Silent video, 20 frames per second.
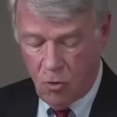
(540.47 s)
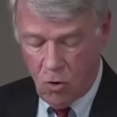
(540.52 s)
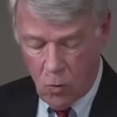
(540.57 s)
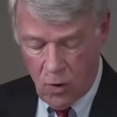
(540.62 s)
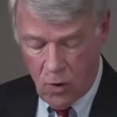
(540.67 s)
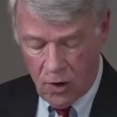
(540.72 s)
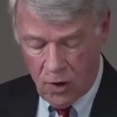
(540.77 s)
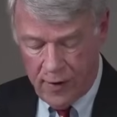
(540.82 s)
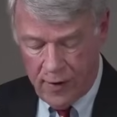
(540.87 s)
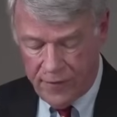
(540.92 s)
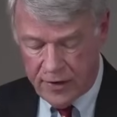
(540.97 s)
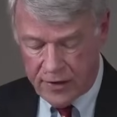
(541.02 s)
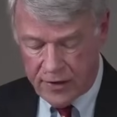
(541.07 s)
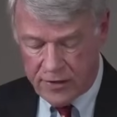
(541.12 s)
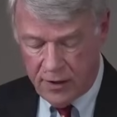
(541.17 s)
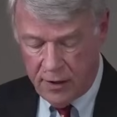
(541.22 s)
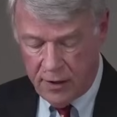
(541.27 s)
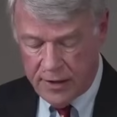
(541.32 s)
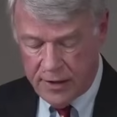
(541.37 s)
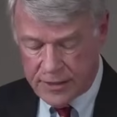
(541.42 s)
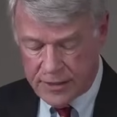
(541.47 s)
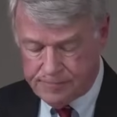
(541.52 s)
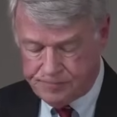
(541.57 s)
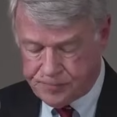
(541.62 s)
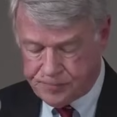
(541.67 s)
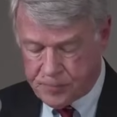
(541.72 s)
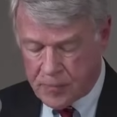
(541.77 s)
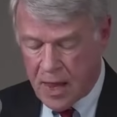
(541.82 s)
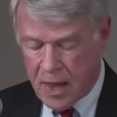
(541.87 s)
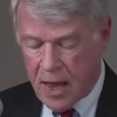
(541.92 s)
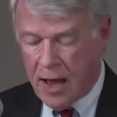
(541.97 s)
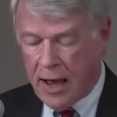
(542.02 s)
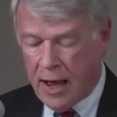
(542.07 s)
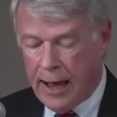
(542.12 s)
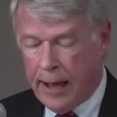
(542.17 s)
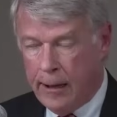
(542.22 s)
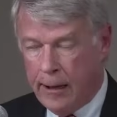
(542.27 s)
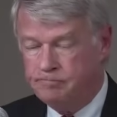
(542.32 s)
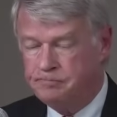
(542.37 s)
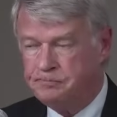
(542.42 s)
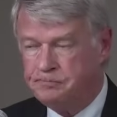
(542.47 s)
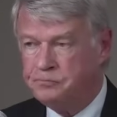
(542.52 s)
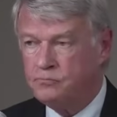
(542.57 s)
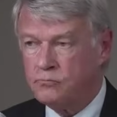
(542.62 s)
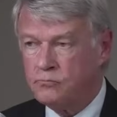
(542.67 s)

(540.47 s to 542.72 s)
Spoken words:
more work on the attorneys. By